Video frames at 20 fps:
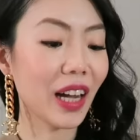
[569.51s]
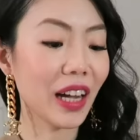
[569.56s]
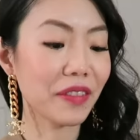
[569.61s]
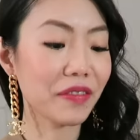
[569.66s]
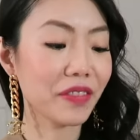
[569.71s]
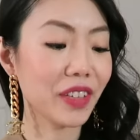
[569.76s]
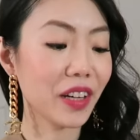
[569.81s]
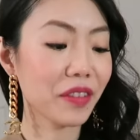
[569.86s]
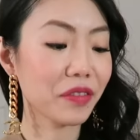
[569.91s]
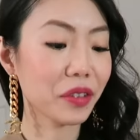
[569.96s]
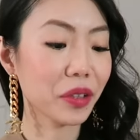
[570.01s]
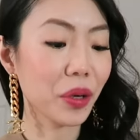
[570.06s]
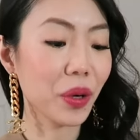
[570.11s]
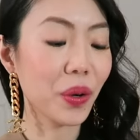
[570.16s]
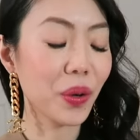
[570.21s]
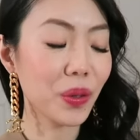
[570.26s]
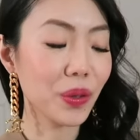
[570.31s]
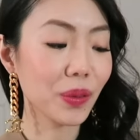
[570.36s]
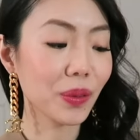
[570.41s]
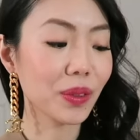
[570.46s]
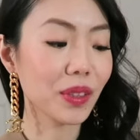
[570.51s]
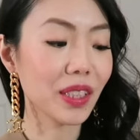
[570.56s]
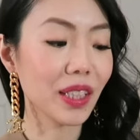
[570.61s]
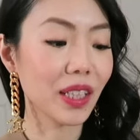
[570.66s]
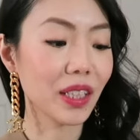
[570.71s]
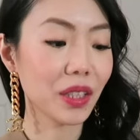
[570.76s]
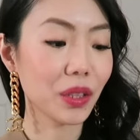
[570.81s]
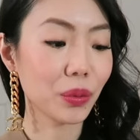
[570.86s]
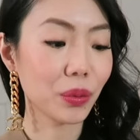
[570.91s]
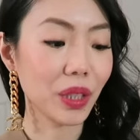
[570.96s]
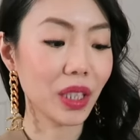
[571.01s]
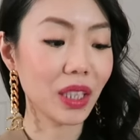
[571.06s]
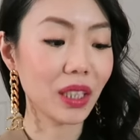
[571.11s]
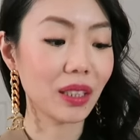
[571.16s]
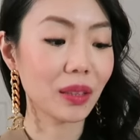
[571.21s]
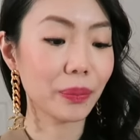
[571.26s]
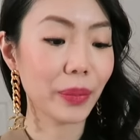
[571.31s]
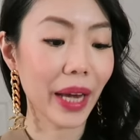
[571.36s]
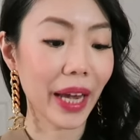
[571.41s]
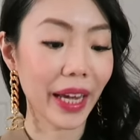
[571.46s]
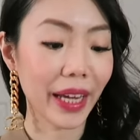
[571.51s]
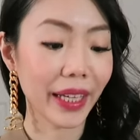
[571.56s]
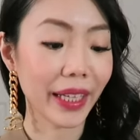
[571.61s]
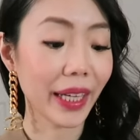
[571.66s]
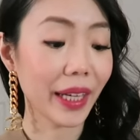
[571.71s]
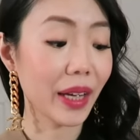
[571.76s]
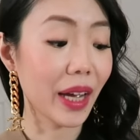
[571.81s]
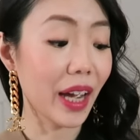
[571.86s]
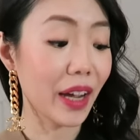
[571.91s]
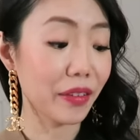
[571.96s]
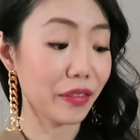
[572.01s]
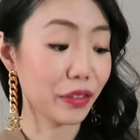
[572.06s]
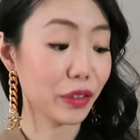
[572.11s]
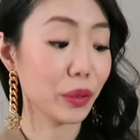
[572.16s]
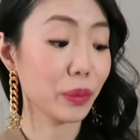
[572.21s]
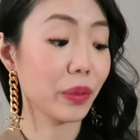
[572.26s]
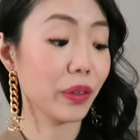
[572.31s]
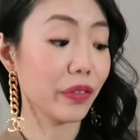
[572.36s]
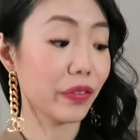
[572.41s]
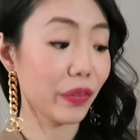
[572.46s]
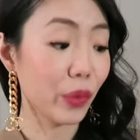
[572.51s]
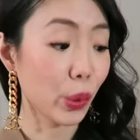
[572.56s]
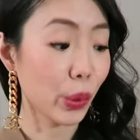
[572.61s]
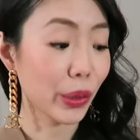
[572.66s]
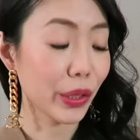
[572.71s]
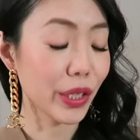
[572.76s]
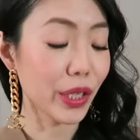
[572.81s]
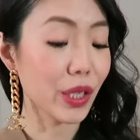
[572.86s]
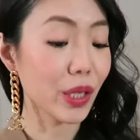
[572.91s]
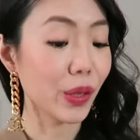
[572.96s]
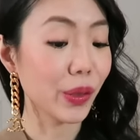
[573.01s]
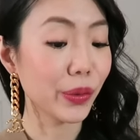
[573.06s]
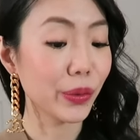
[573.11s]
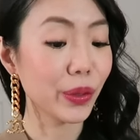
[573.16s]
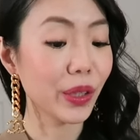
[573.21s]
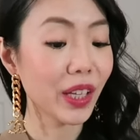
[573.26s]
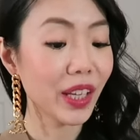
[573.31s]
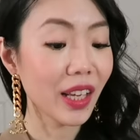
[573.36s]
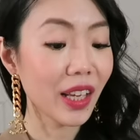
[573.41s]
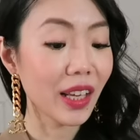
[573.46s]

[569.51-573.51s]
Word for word: I've never owned a tweed bag ever before, so